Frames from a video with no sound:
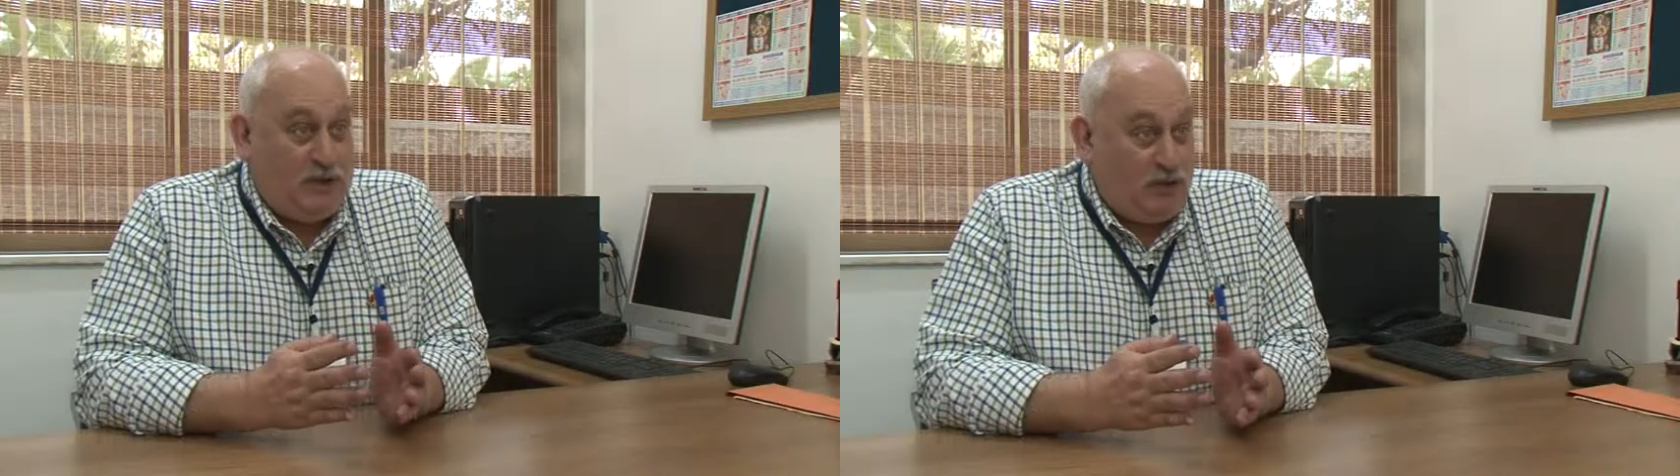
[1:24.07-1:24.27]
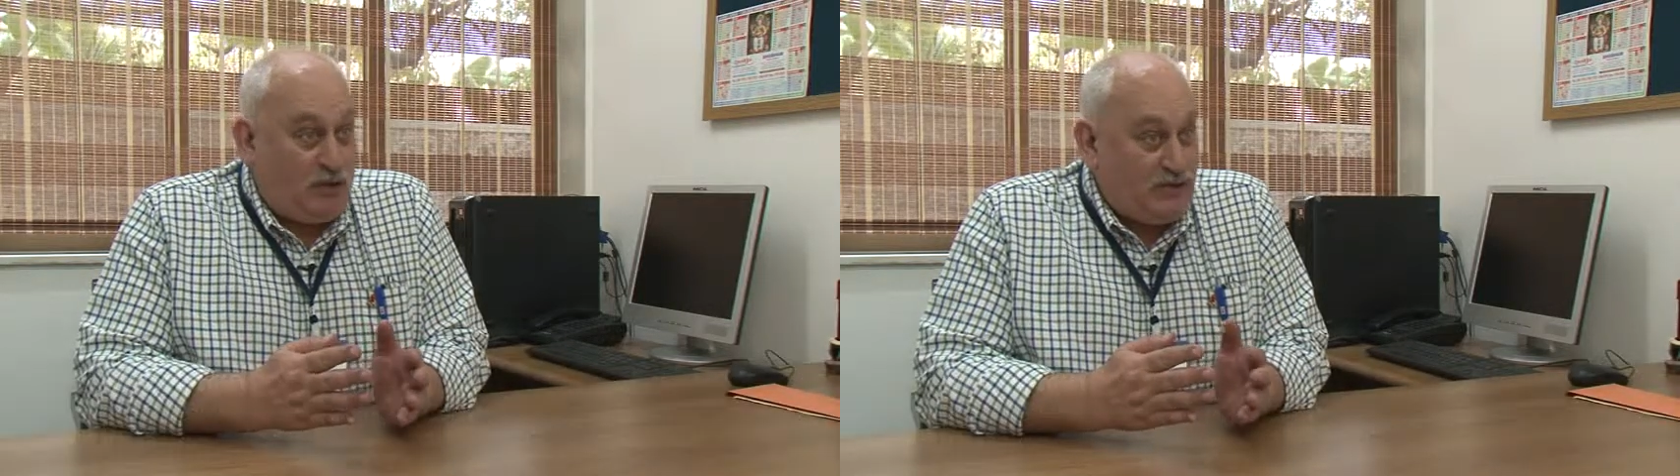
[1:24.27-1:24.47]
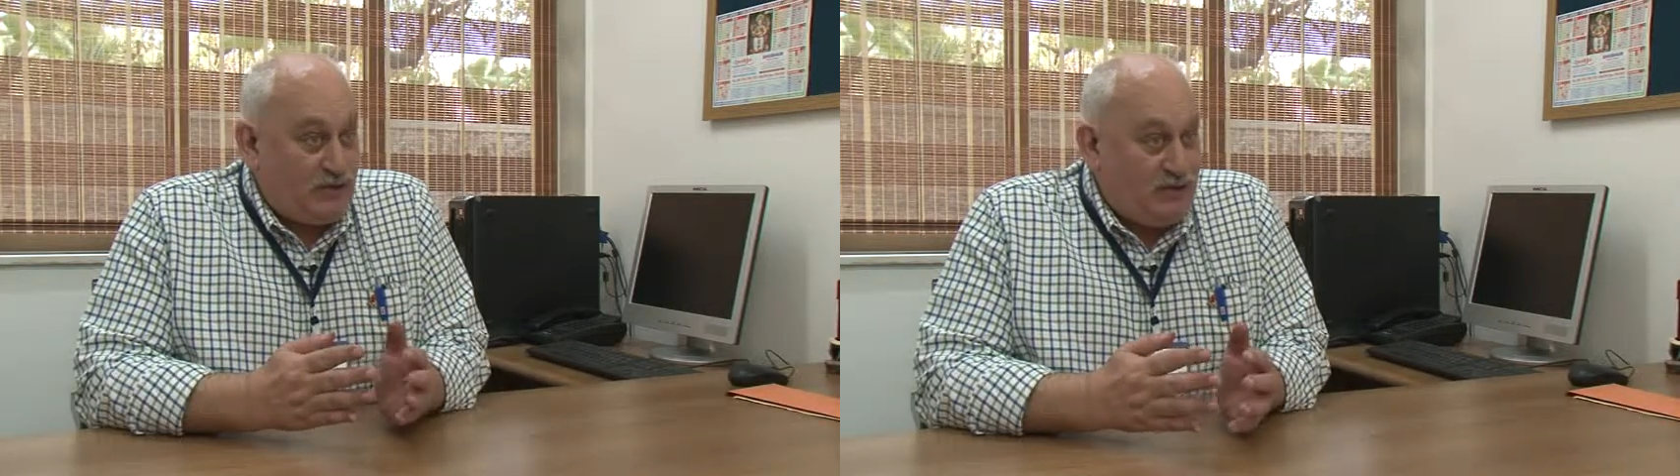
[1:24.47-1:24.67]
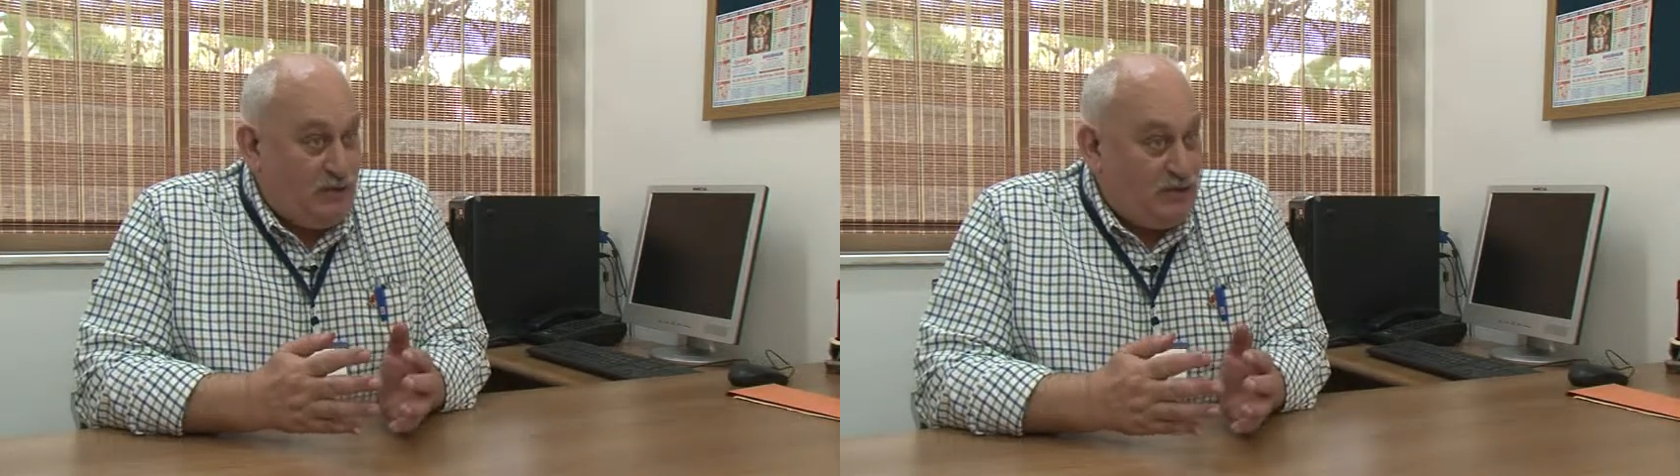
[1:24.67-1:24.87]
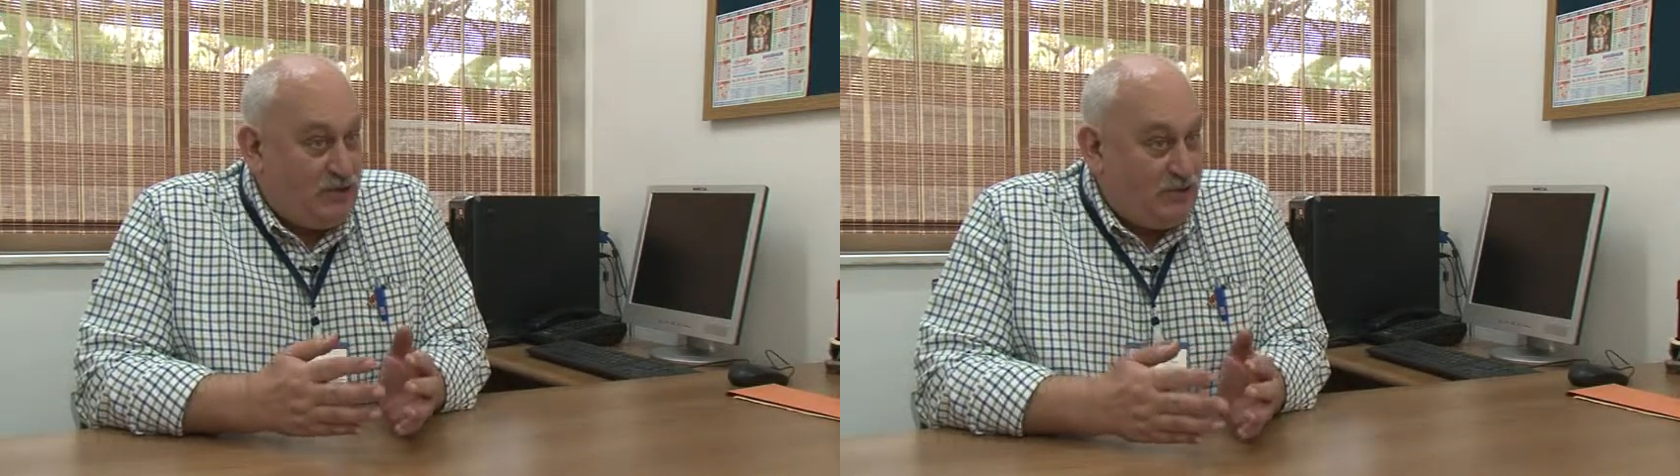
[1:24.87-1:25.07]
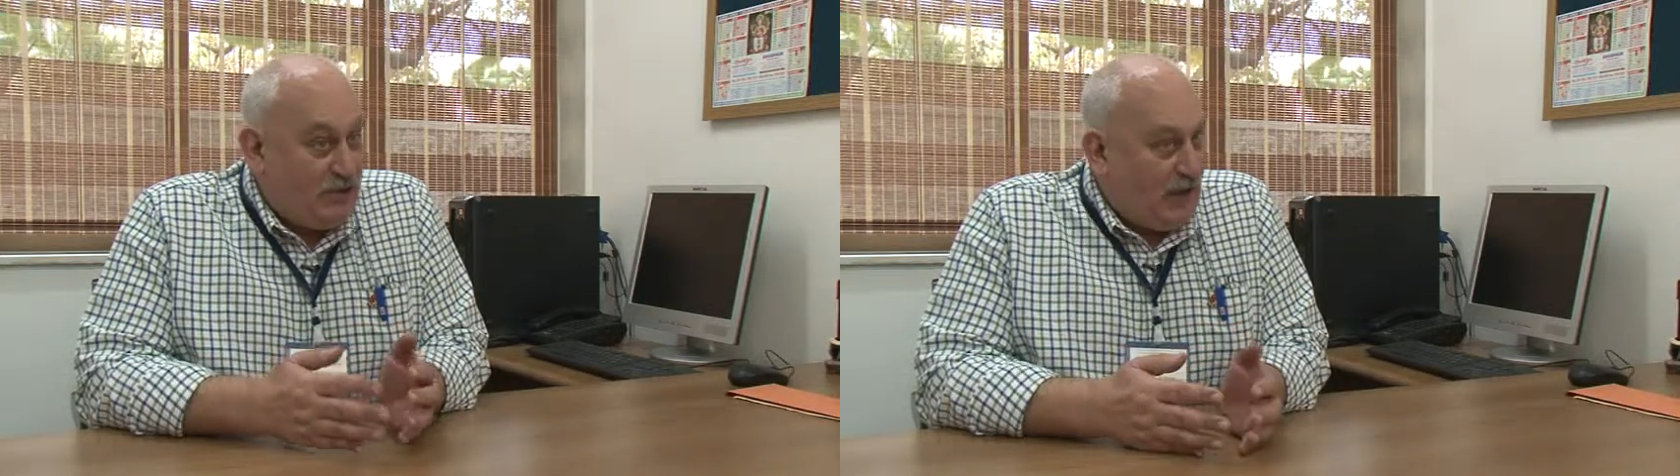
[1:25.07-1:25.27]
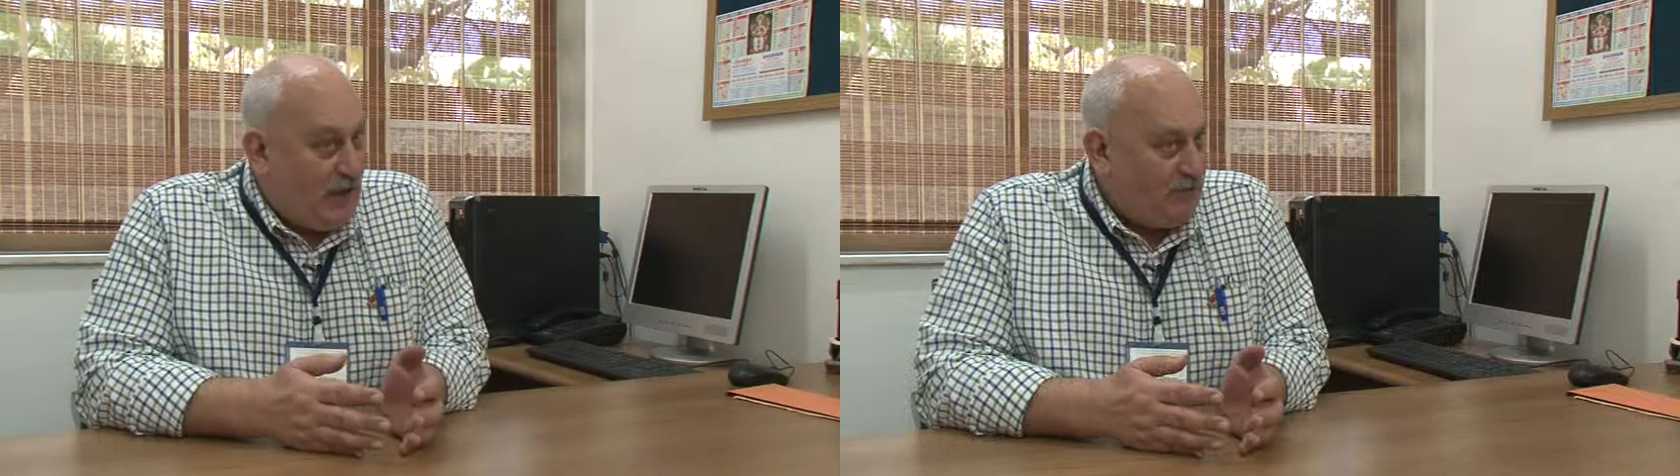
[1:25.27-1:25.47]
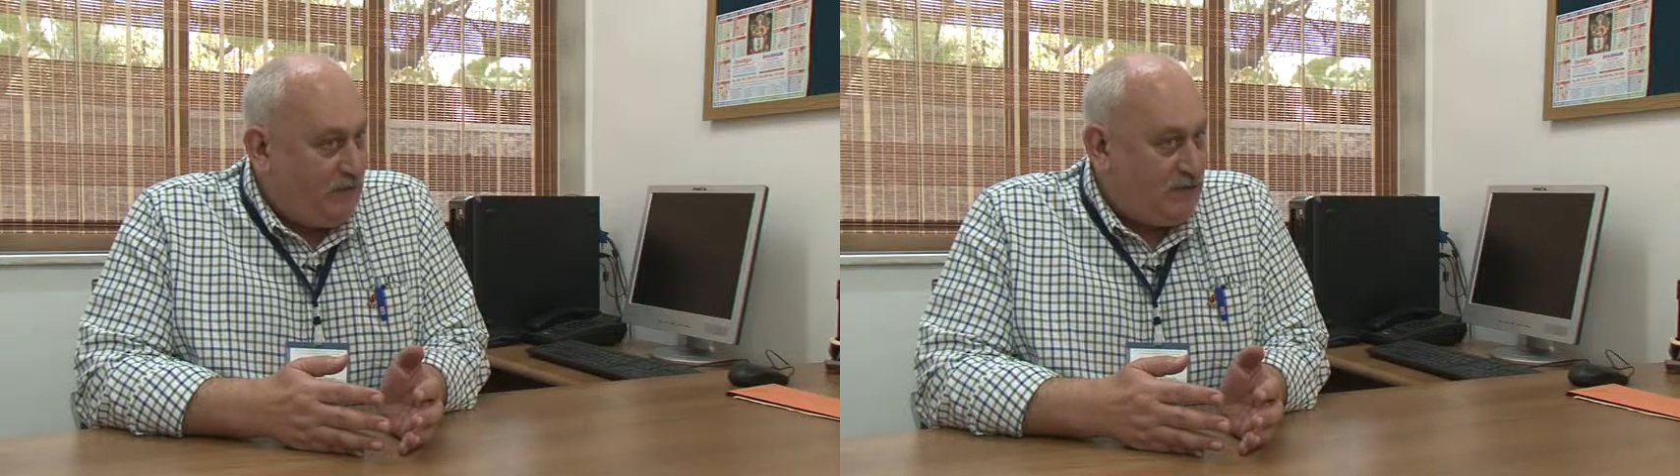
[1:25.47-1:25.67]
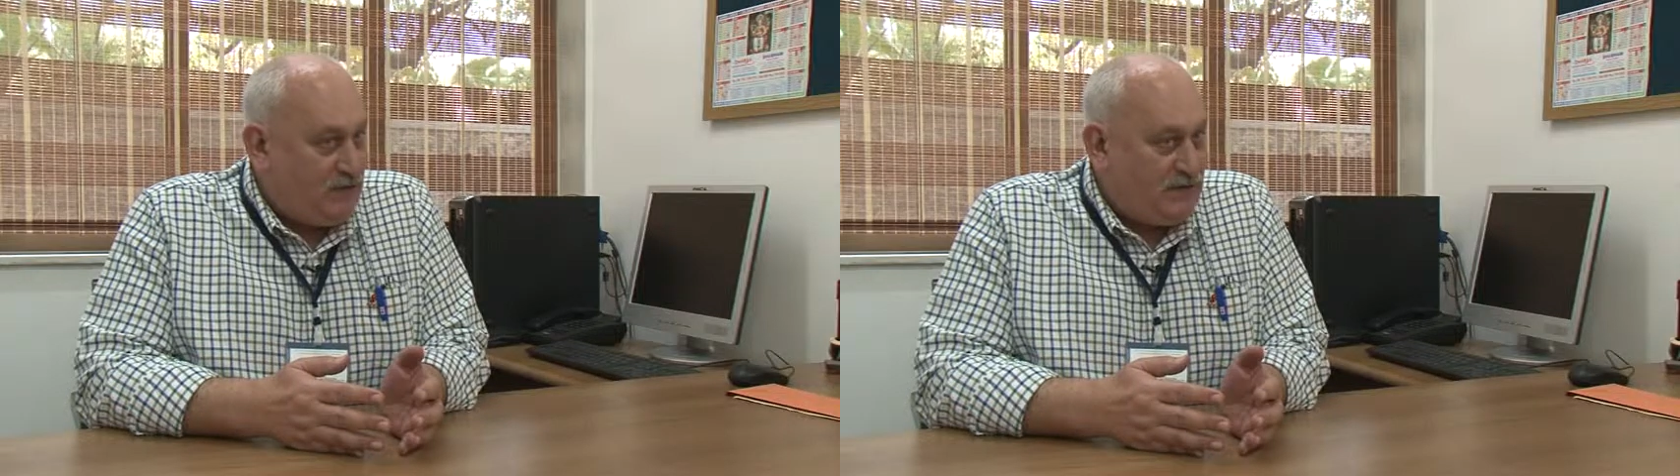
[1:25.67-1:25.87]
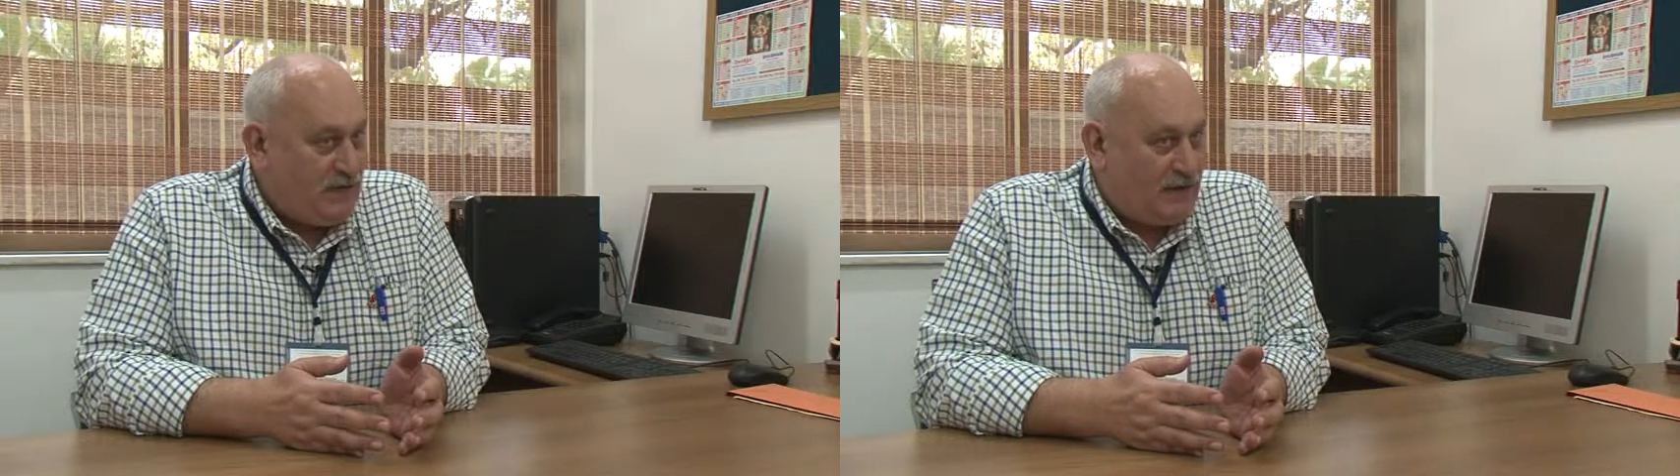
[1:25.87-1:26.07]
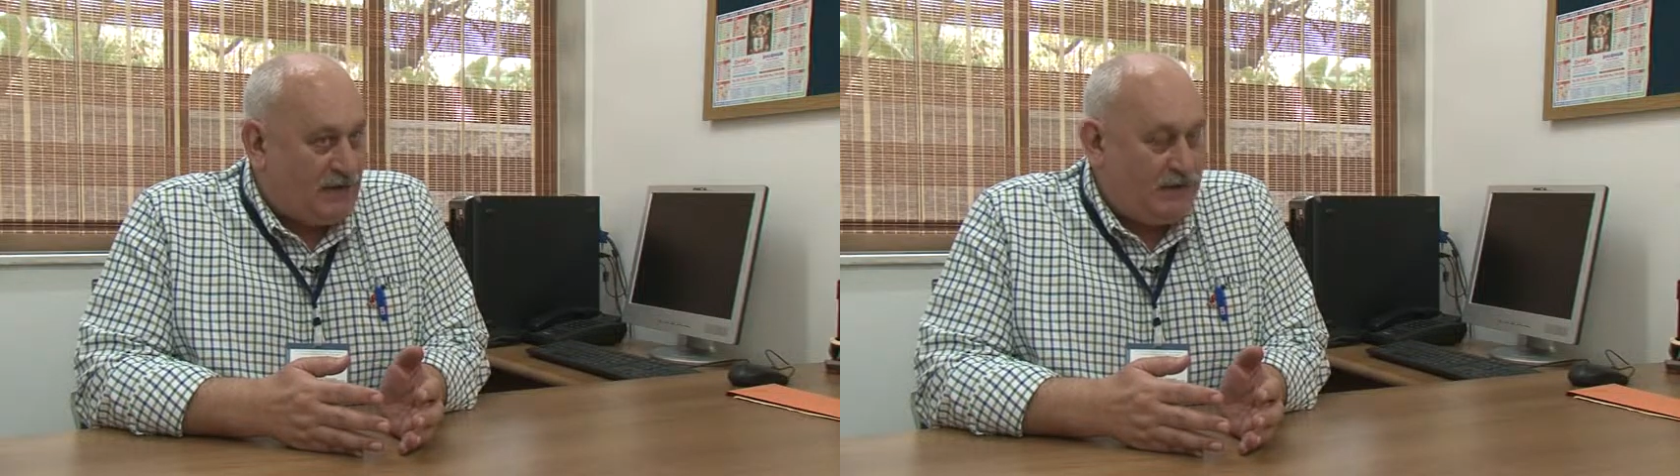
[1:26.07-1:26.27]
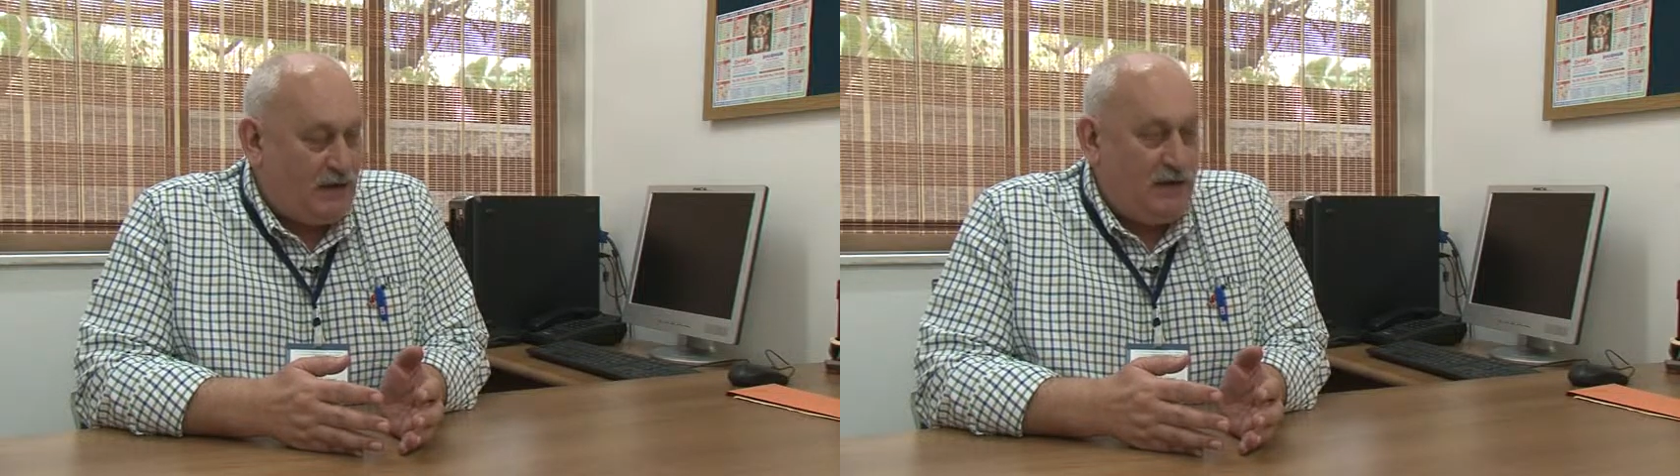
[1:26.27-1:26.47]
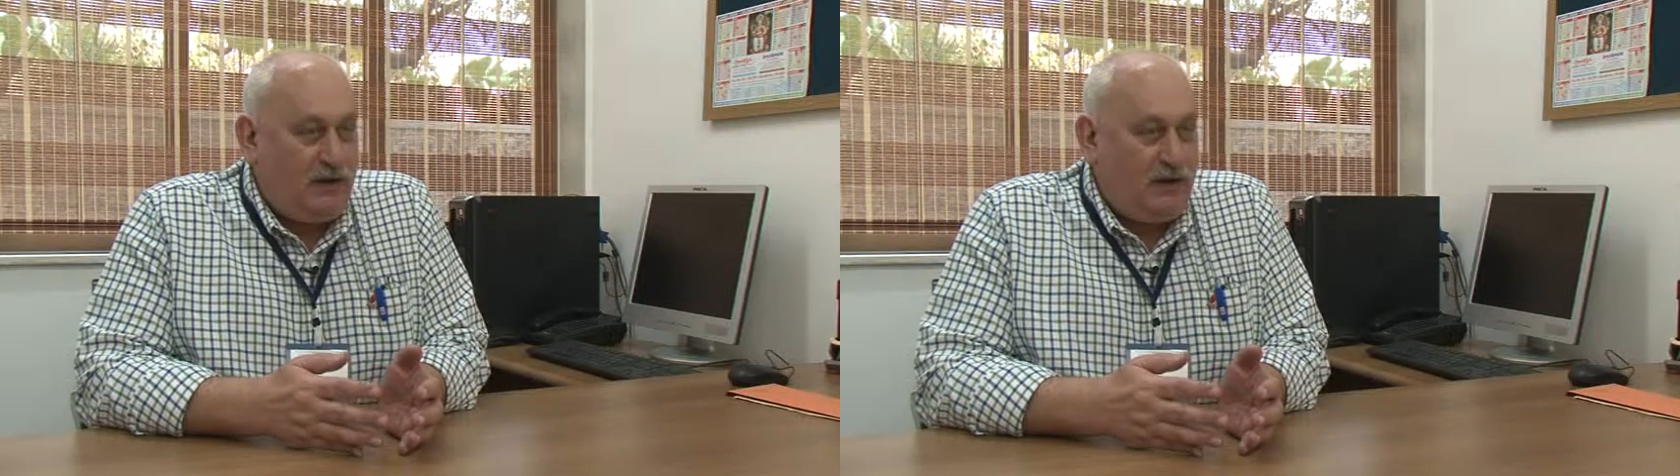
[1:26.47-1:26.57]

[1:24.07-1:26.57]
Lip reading: not just immediately after a disaster,